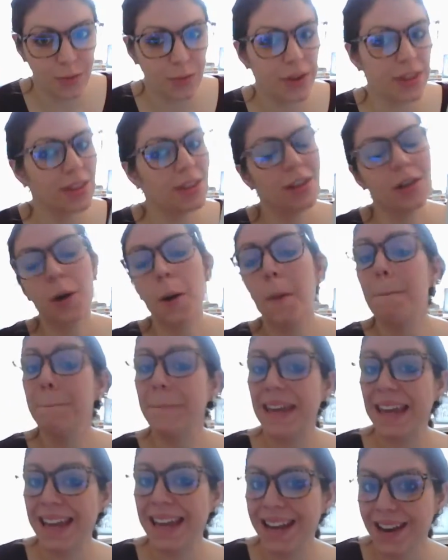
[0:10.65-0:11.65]
with little
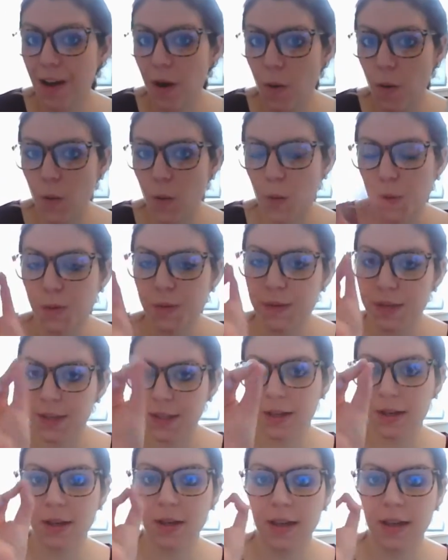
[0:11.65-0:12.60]
pinholes